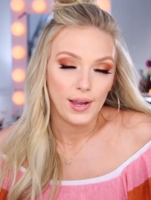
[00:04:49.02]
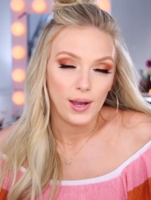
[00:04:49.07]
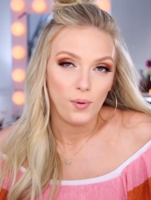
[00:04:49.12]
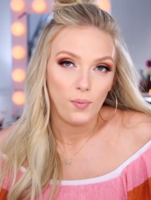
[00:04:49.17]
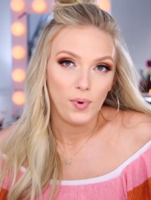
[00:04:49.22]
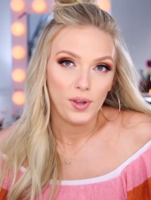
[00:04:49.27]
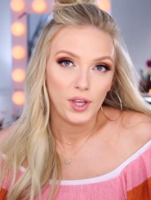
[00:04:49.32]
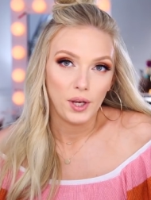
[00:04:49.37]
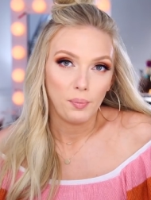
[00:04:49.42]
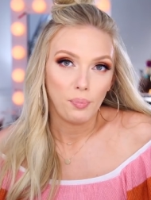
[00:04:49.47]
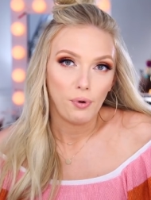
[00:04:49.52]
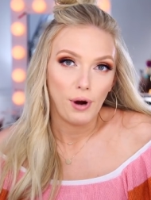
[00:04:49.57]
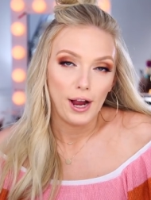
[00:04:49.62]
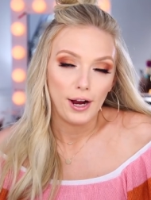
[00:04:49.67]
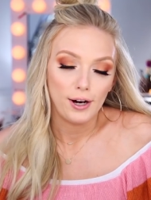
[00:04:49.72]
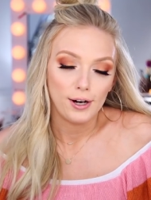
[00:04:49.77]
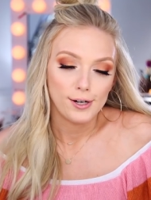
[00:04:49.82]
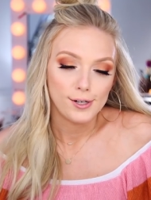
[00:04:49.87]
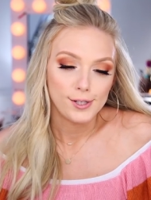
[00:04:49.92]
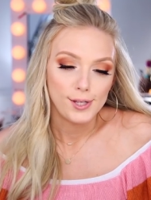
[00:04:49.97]
when they're
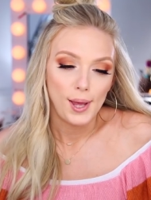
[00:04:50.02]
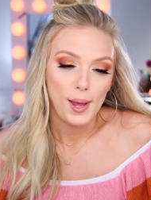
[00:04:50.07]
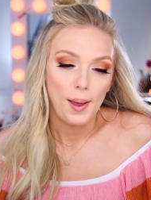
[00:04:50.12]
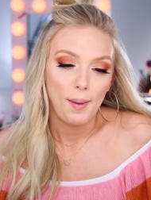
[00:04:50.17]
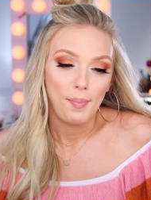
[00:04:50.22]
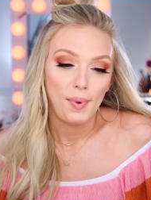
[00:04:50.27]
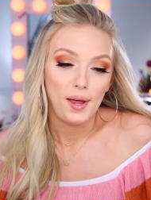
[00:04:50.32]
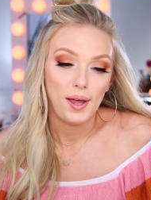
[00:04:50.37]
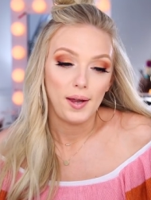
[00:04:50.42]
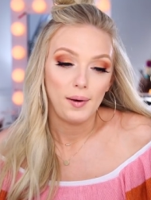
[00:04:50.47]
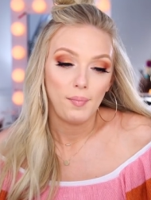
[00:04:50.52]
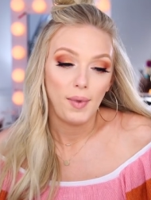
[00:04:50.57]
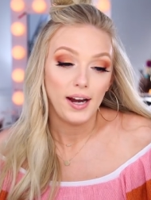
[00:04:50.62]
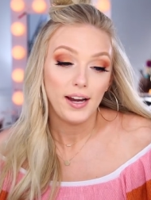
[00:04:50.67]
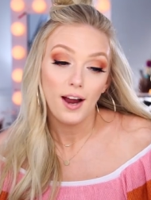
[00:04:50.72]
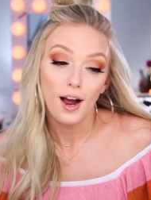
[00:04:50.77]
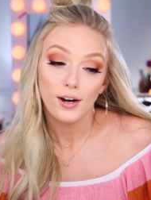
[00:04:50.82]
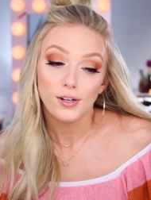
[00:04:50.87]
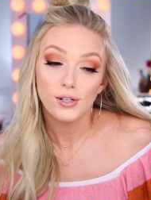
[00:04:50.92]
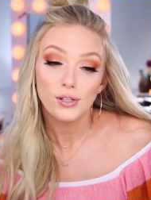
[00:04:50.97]
preggers, but my
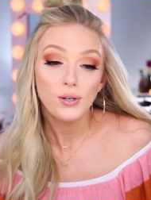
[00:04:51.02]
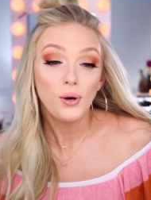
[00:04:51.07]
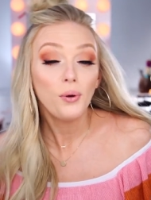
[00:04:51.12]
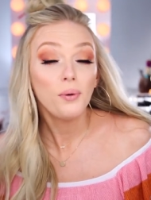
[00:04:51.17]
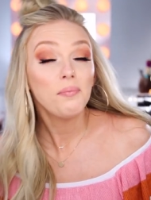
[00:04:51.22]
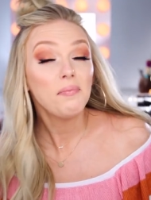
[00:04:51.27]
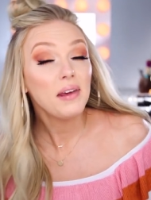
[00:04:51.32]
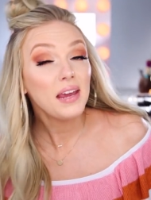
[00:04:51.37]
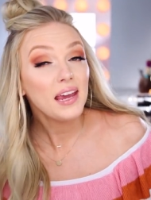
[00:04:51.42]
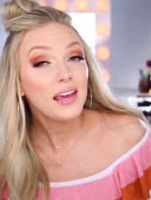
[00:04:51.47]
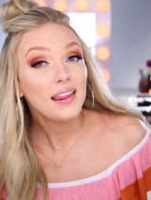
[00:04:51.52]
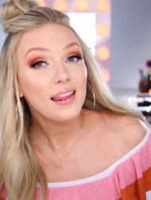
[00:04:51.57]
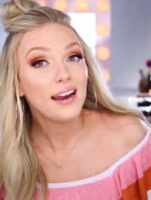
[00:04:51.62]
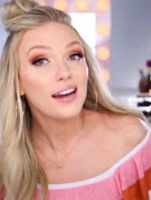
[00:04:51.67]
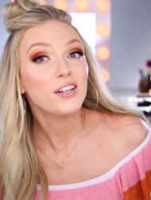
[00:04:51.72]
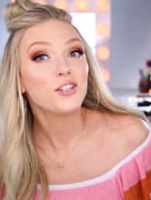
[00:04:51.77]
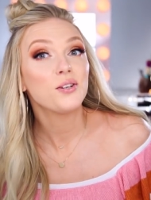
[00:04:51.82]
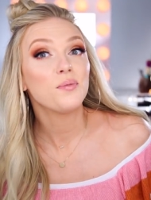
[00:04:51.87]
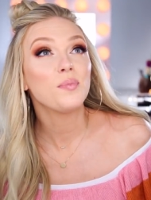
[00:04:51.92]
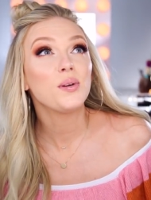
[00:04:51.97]
doctor told me that
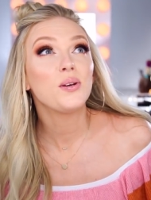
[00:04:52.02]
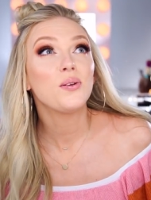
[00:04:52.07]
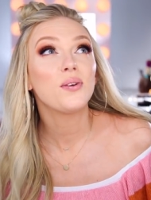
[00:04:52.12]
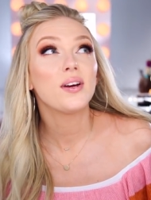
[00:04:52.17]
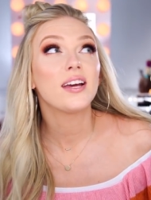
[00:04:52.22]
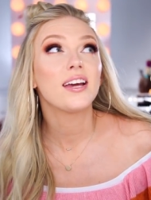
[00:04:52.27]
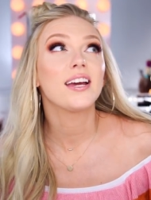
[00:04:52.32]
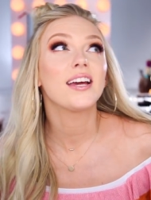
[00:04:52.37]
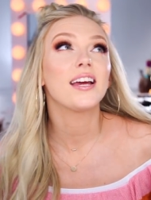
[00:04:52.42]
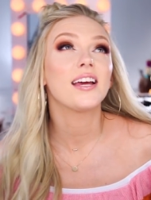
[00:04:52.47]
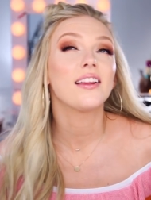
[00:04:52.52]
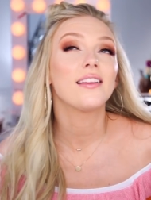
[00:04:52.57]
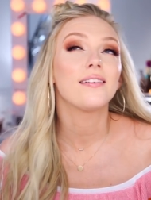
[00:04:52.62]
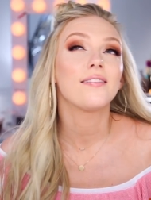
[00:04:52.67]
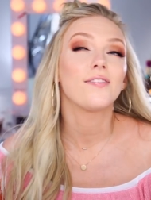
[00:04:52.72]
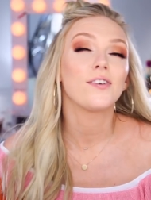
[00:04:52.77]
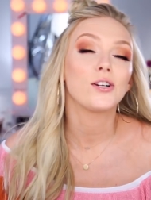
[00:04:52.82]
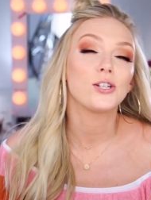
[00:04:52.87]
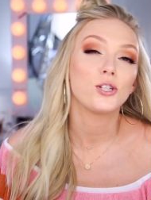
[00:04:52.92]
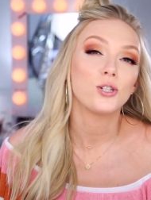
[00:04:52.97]
I shouldn't be doing it in the
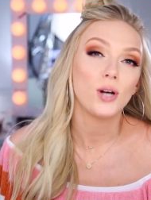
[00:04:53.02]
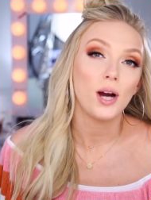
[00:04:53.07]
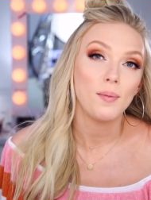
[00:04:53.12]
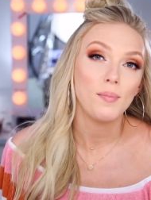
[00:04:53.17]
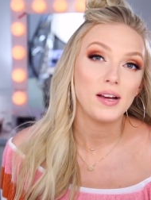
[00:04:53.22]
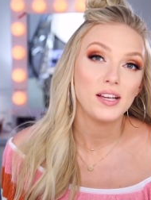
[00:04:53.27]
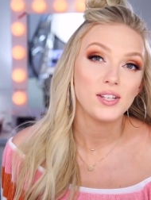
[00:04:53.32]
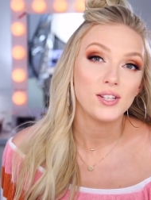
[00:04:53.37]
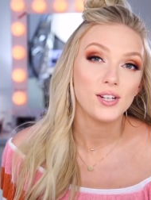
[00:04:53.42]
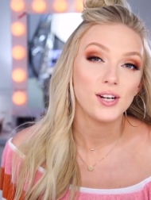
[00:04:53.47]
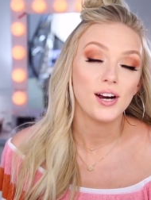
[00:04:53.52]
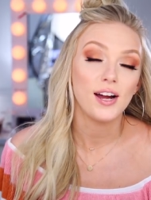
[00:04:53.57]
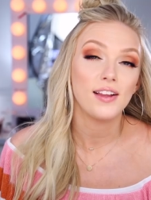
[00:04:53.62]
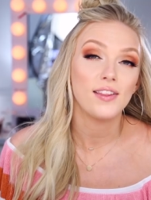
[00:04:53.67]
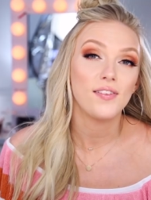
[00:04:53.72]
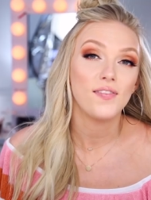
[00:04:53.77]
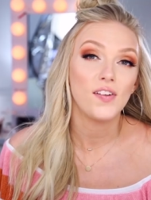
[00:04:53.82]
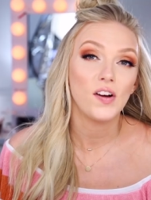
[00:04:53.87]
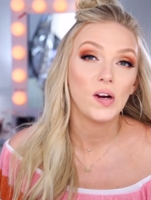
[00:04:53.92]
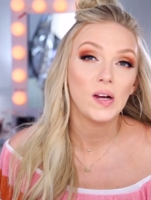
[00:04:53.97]
first trimester
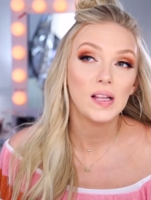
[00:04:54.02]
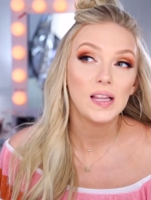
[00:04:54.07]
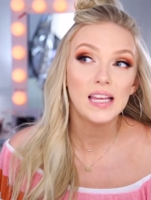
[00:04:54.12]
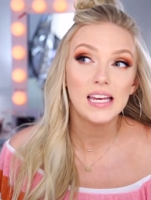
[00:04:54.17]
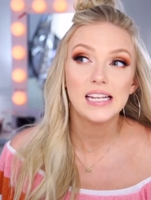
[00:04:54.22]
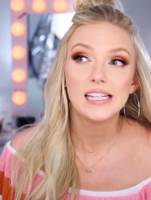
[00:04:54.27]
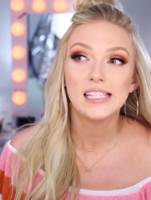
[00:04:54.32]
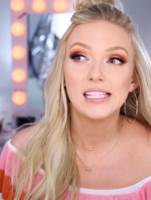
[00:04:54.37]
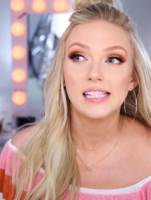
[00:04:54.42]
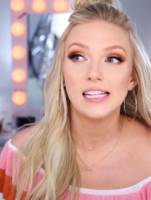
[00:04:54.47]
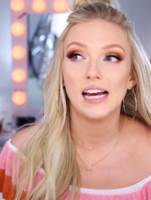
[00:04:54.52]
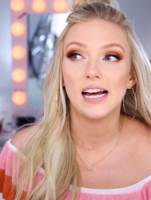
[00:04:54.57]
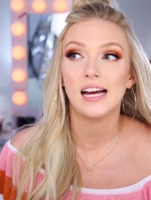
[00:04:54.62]
at the very least.